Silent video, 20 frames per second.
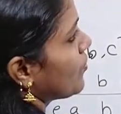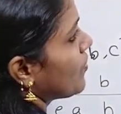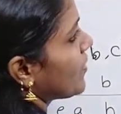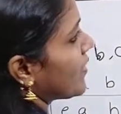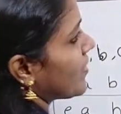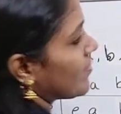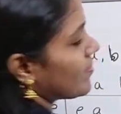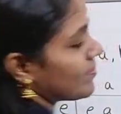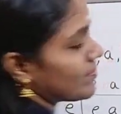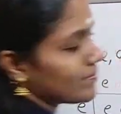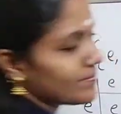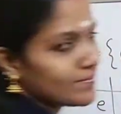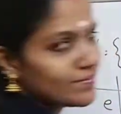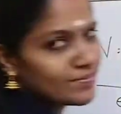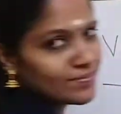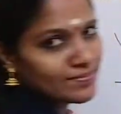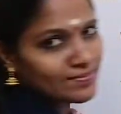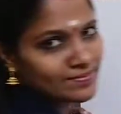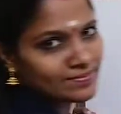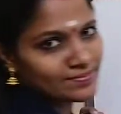V.
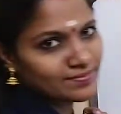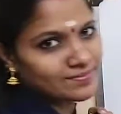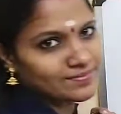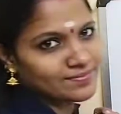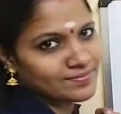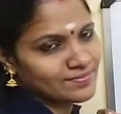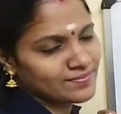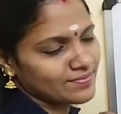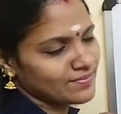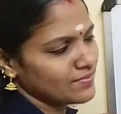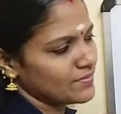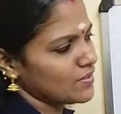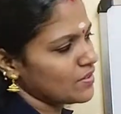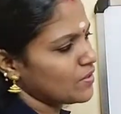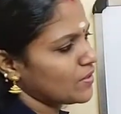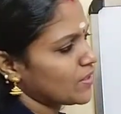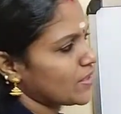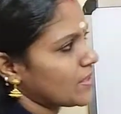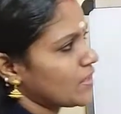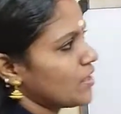
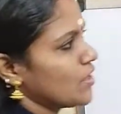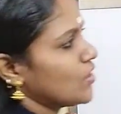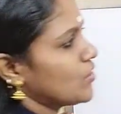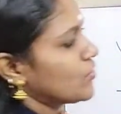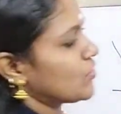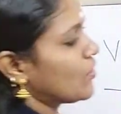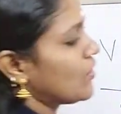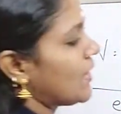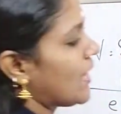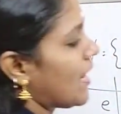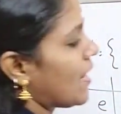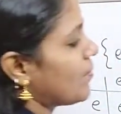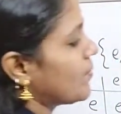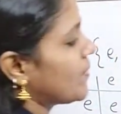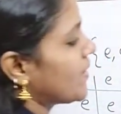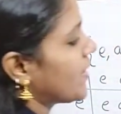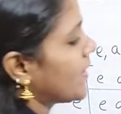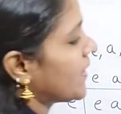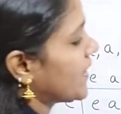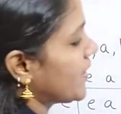Okay. So
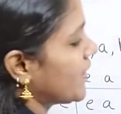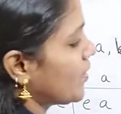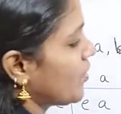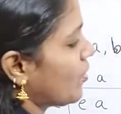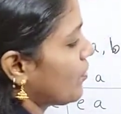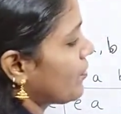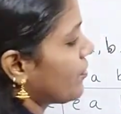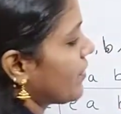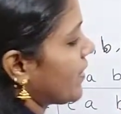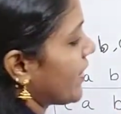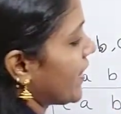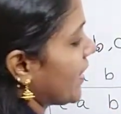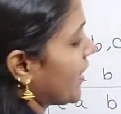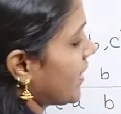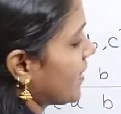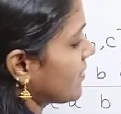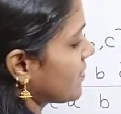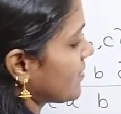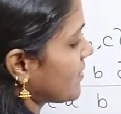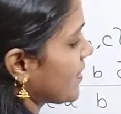lambda E of
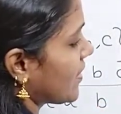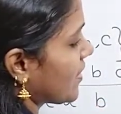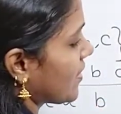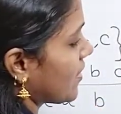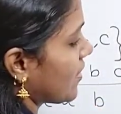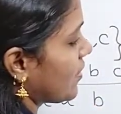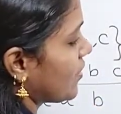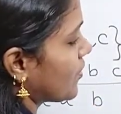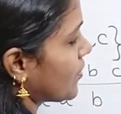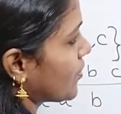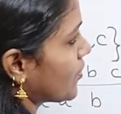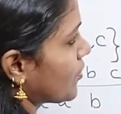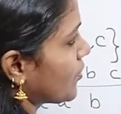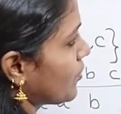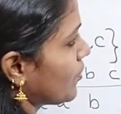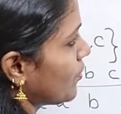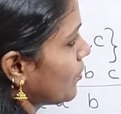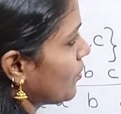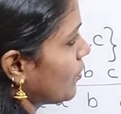A is equal to